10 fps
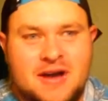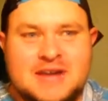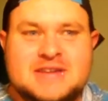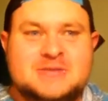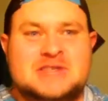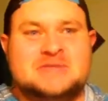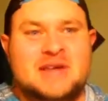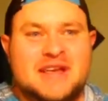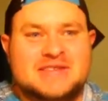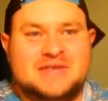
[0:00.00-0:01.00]
I just watched my
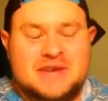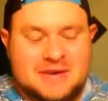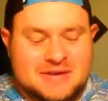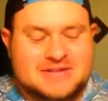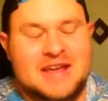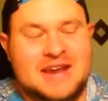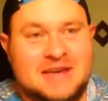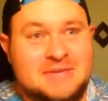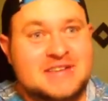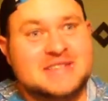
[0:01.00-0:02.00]
last video just to kind of
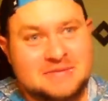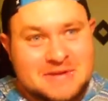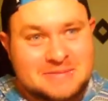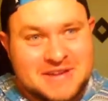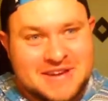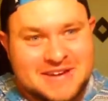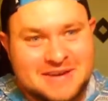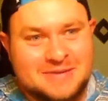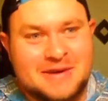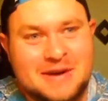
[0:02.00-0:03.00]
get myself updated
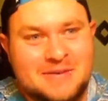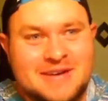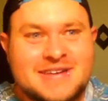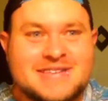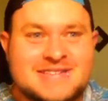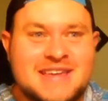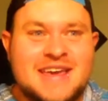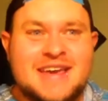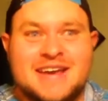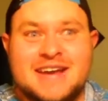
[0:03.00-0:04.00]
on where I was,
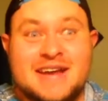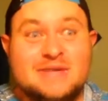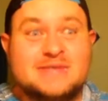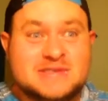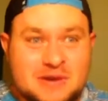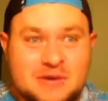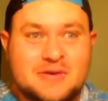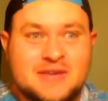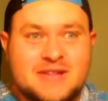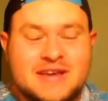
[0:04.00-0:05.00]
and I've
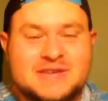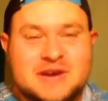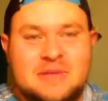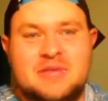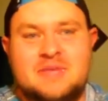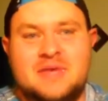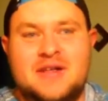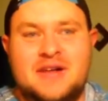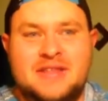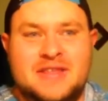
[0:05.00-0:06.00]
totally dropped the
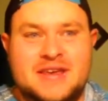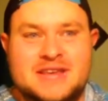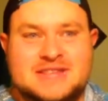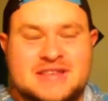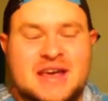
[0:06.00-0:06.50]
ball on this.